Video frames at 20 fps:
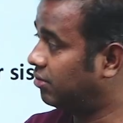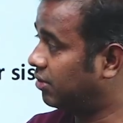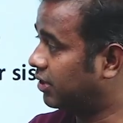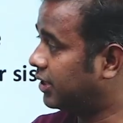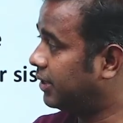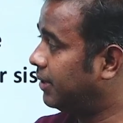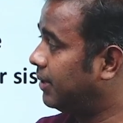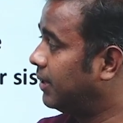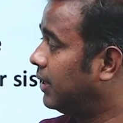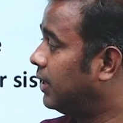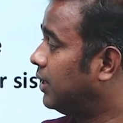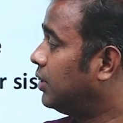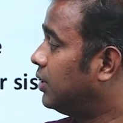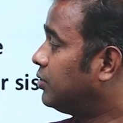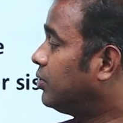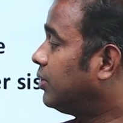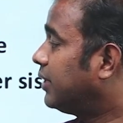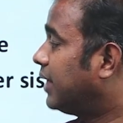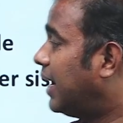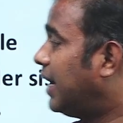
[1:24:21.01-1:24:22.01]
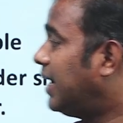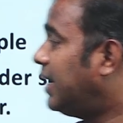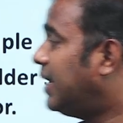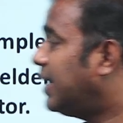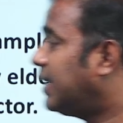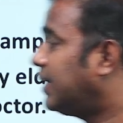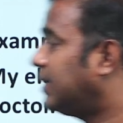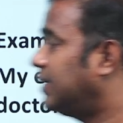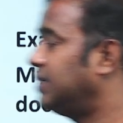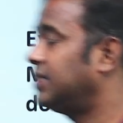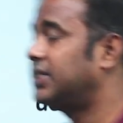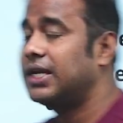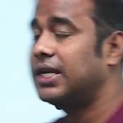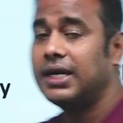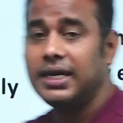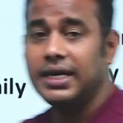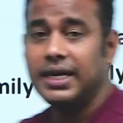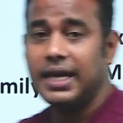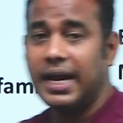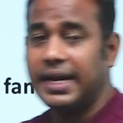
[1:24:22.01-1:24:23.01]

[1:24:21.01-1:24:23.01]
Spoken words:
Okay, so elder generally and